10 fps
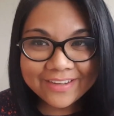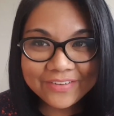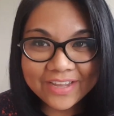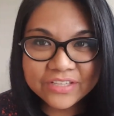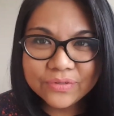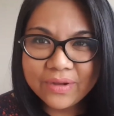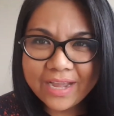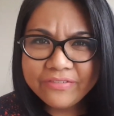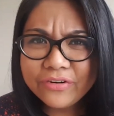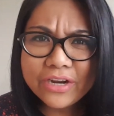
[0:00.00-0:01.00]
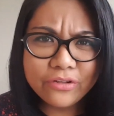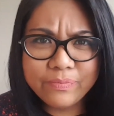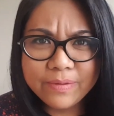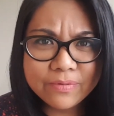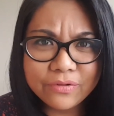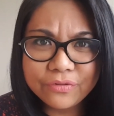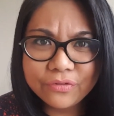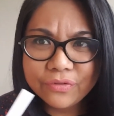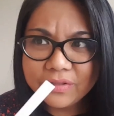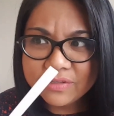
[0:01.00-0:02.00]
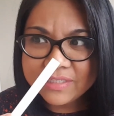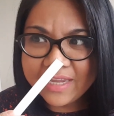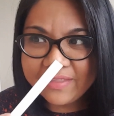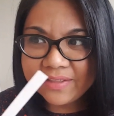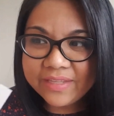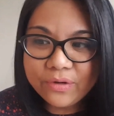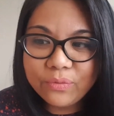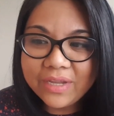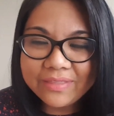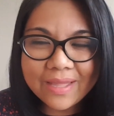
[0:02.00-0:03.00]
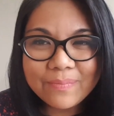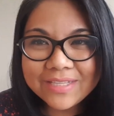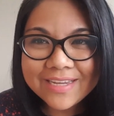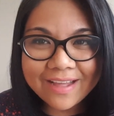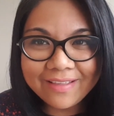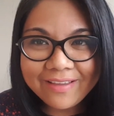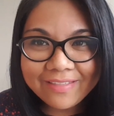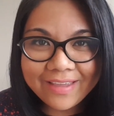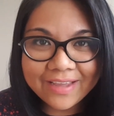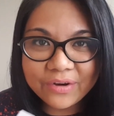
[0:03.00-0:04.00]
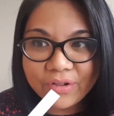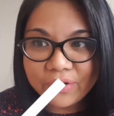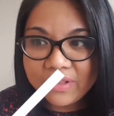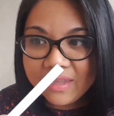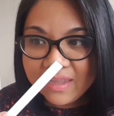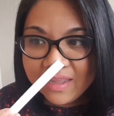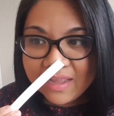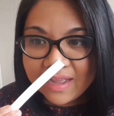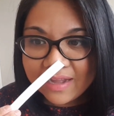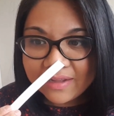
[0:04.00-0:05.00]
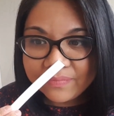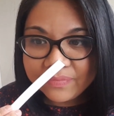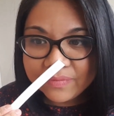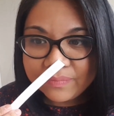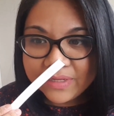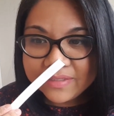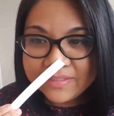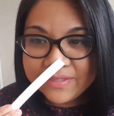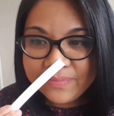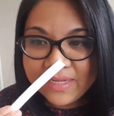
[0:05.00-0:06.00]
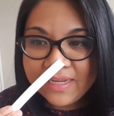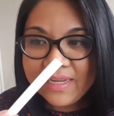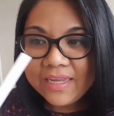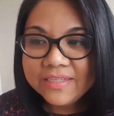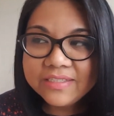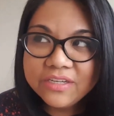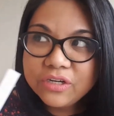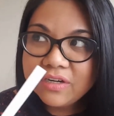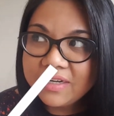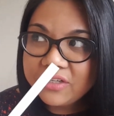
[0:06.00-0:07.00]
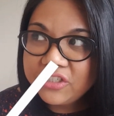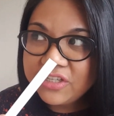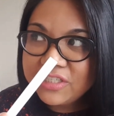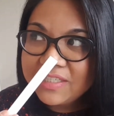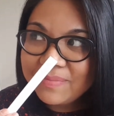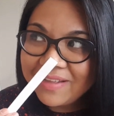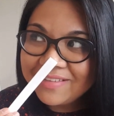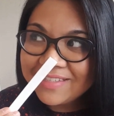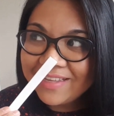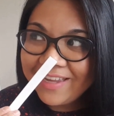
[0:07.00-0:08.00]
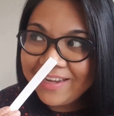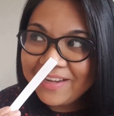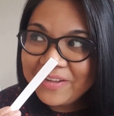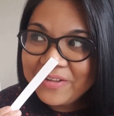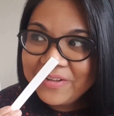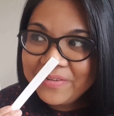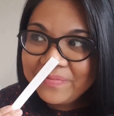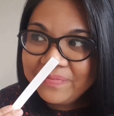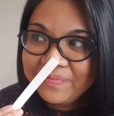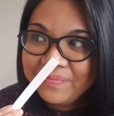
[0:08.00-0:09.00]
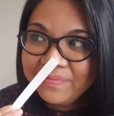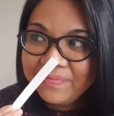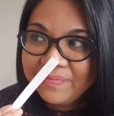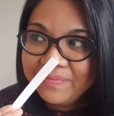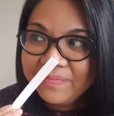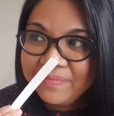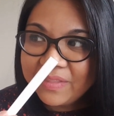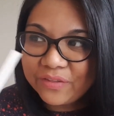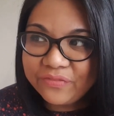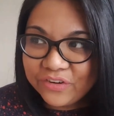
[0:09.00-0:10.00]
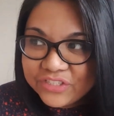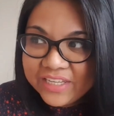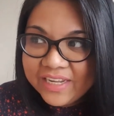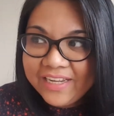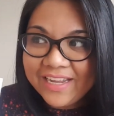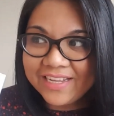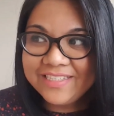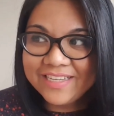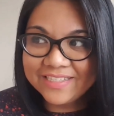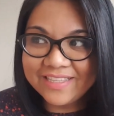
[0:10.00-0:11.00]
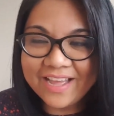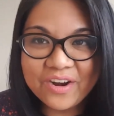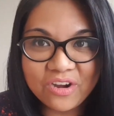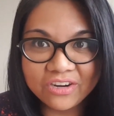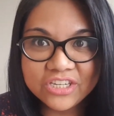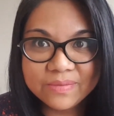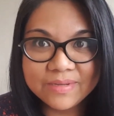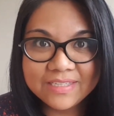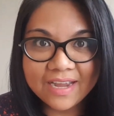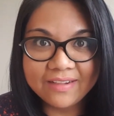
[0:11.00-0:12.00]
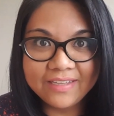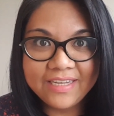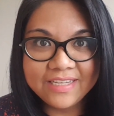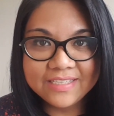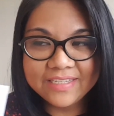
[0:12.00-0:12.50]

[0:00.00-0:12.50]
Okay, so I've heard other people say that they don't get that metallic thing at all. But to me, Instant Crush smells like the first thing I get is that harsh metallic-y